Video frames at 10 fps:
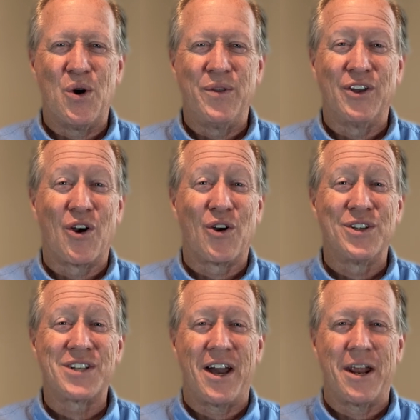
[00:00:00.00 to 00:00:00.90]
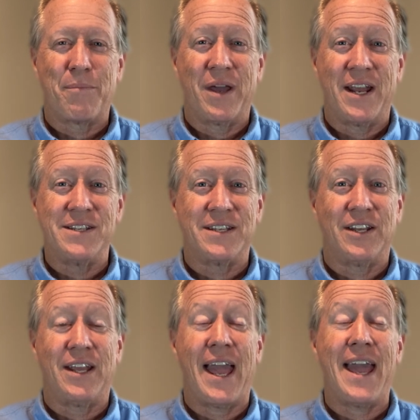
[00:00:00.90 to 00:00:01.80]
and the girls got up, and I said,
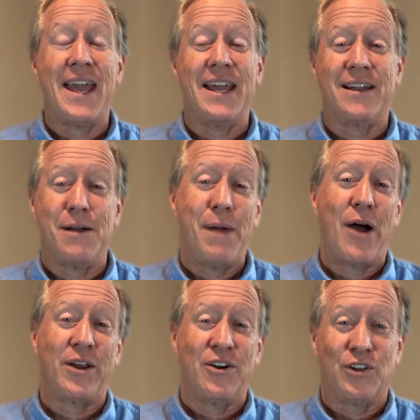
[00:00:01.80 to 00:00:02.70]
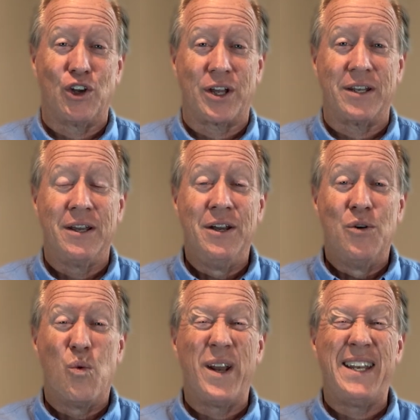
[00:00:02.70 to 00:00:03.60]
"Gay, come out here and look at
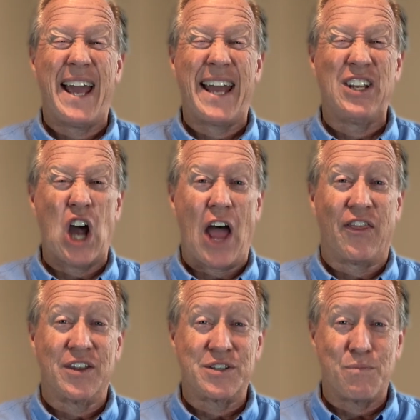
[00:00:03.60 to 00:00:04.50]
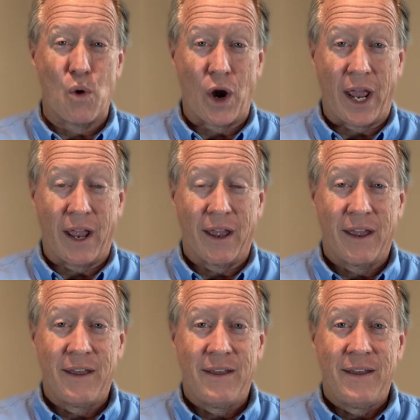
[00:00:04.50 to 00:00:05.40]
what Dad got this morning."
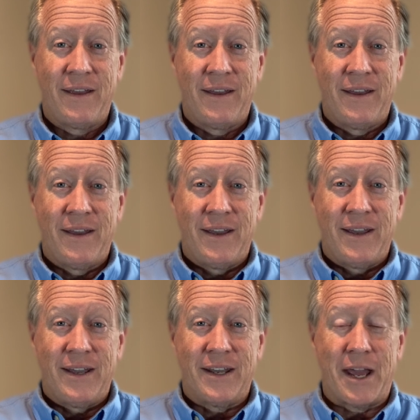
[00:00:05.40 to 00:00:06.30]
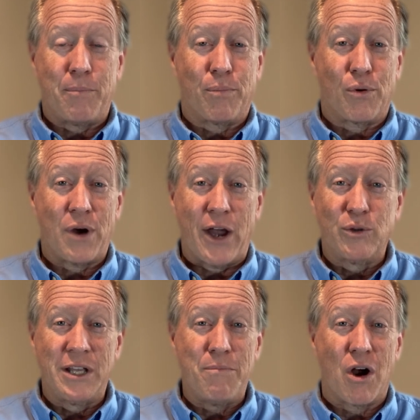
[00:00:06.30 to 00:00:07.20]
And I
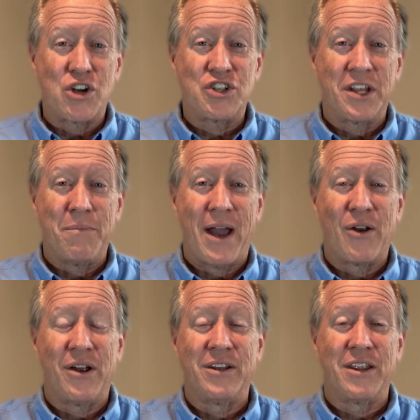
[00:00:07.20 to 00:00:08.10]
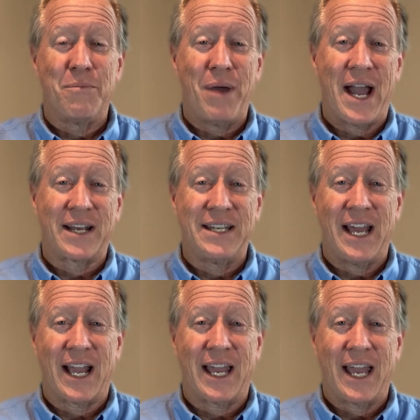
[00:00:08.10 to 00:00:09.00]
proudly marched them out onto the back
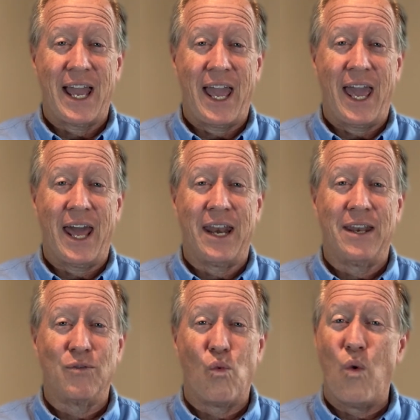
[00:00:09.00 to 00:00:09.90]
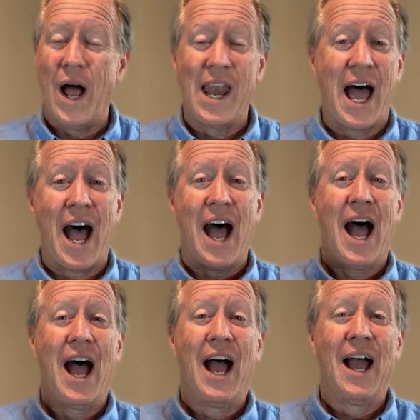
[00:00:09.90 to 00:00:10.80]
deck, and voila,
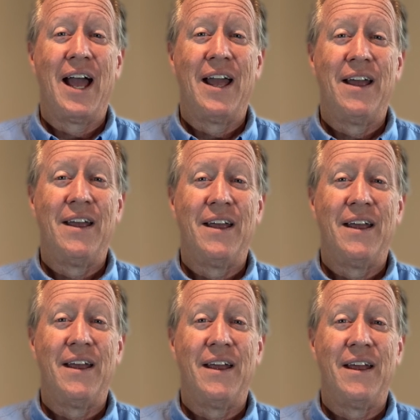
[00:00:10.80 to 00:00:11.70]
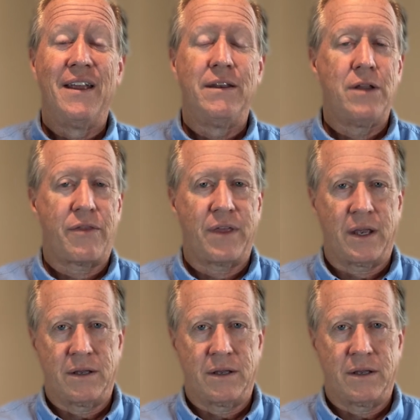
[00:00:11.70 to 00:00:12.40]
nothing.